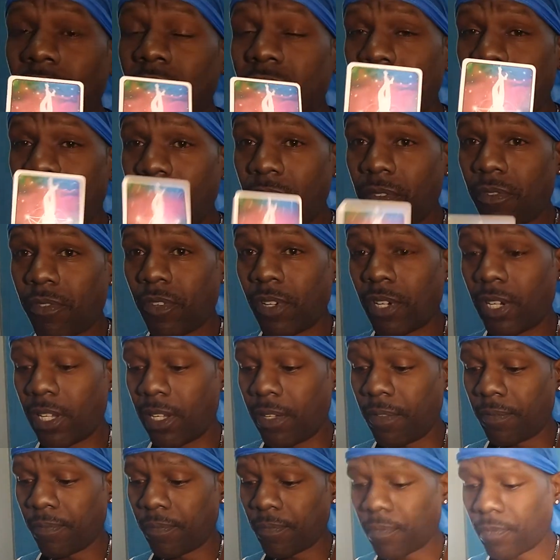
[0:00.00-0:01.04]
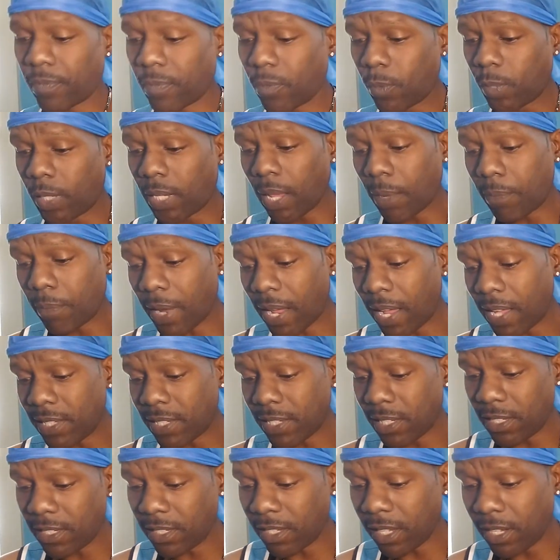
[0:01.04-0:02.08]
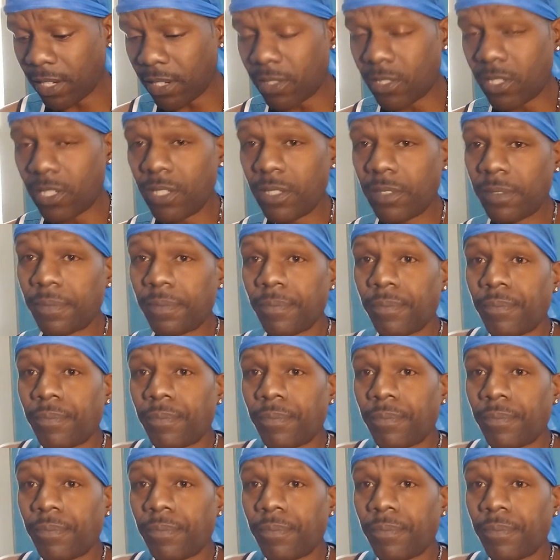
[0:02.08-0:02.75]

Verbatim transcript: things differently with that Pisces energy.